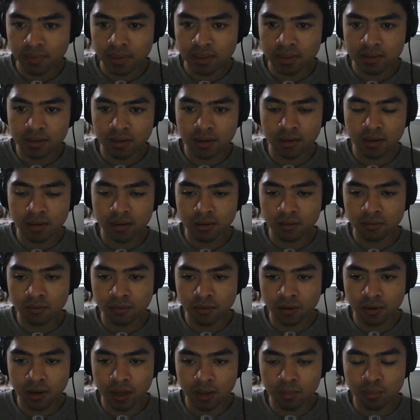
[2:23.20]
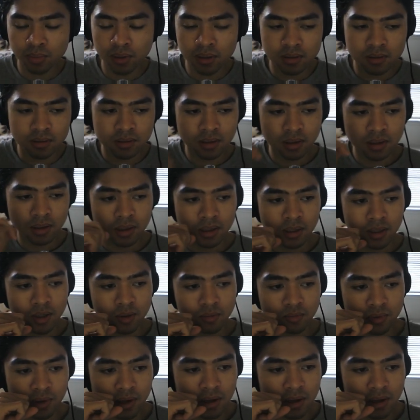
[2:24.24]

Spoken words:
So for our input, we